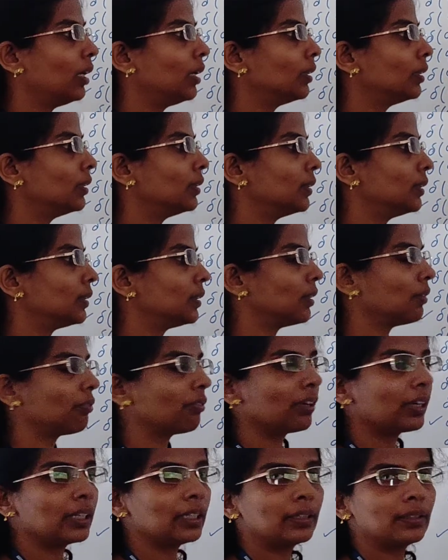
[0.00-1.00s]
This is the
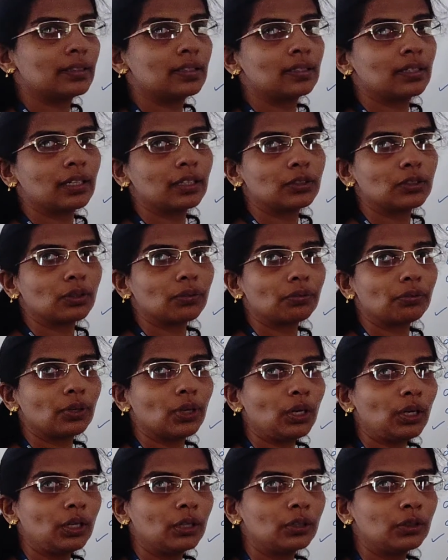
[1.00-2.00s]
final state of
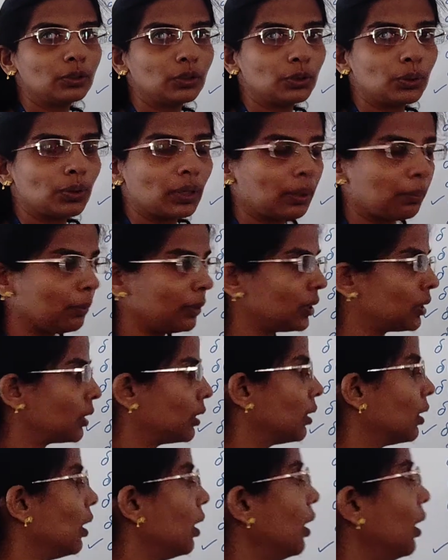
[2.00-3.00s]
your Turing
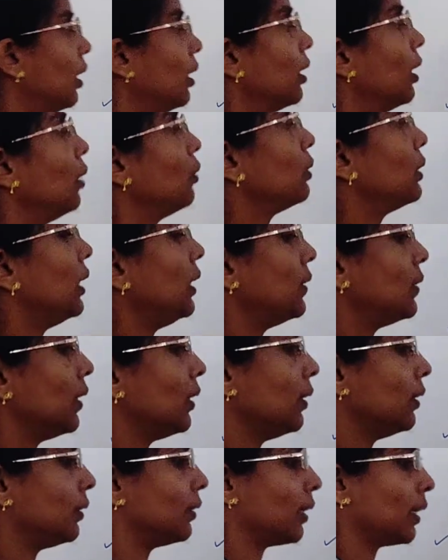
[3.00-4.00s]
machine. Now these
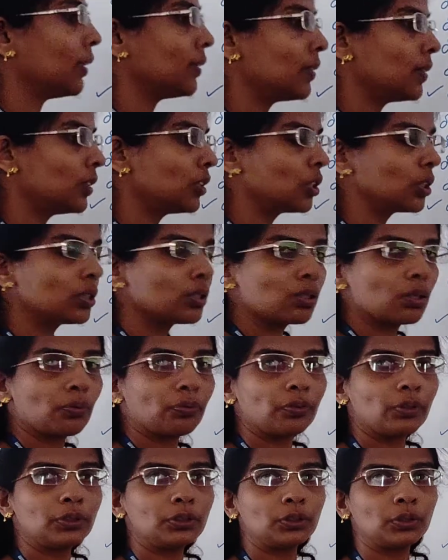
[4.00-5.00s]
are the transitions
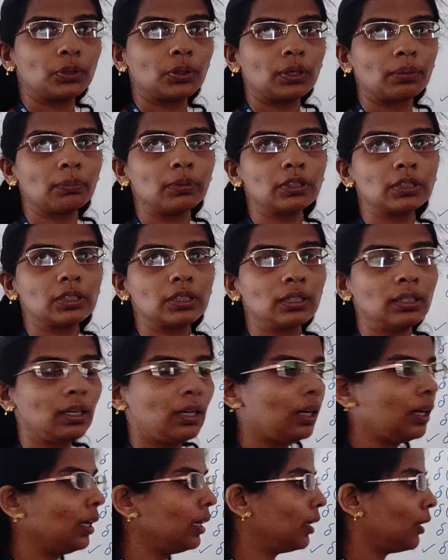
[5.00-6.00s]
of your Turing machine.
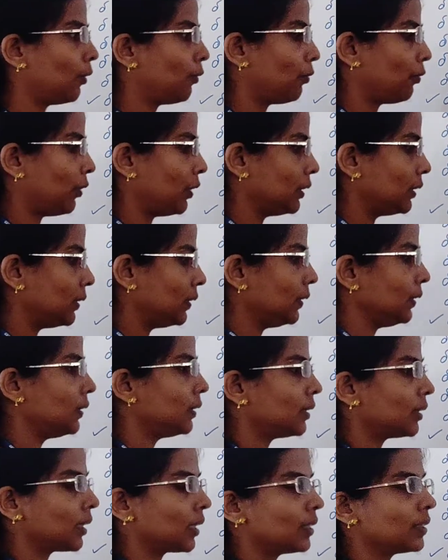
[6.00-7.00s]
Now for
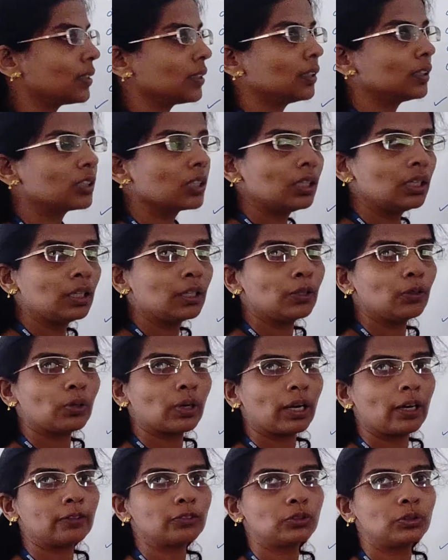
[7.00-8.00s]
this transition, you
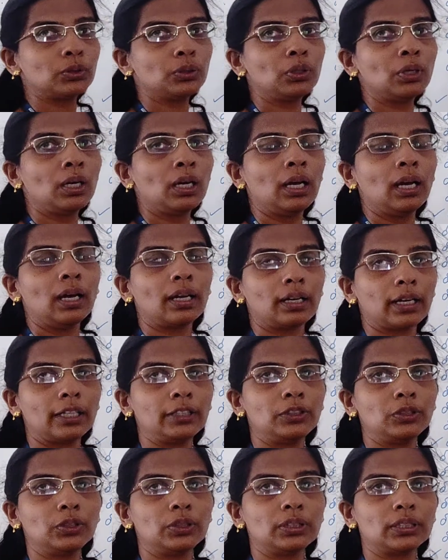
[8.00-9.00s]
have to
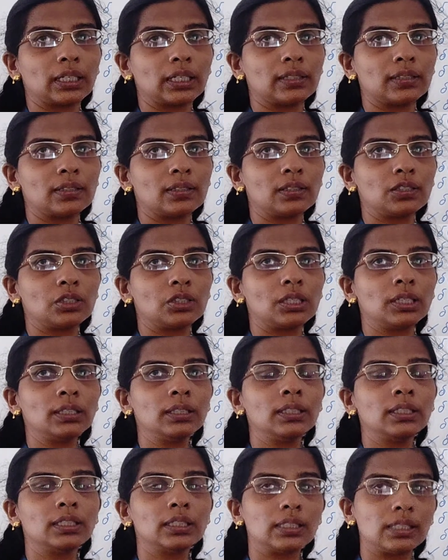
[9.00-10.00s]
write your
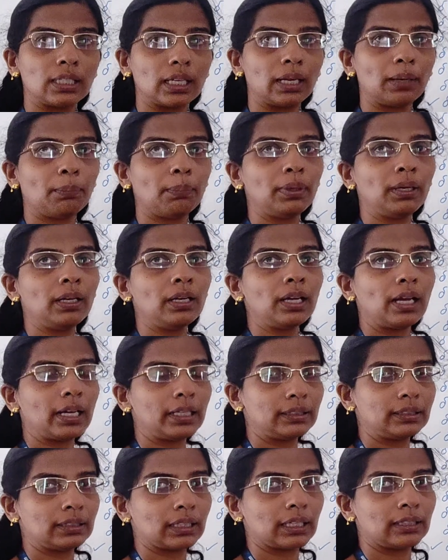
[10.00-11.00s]
transition table
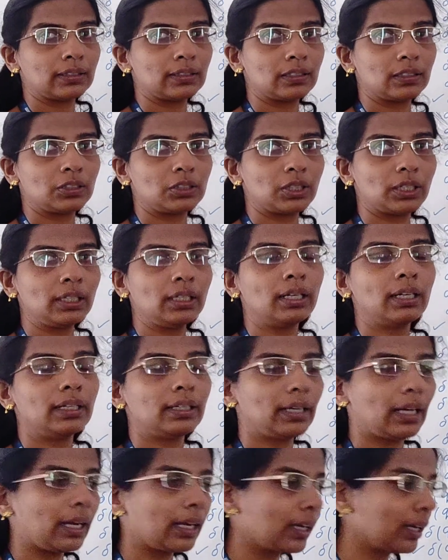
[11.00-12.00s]
and transition
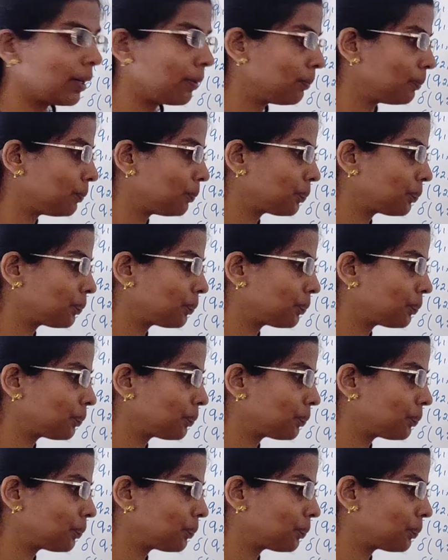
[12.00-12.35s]
diagram.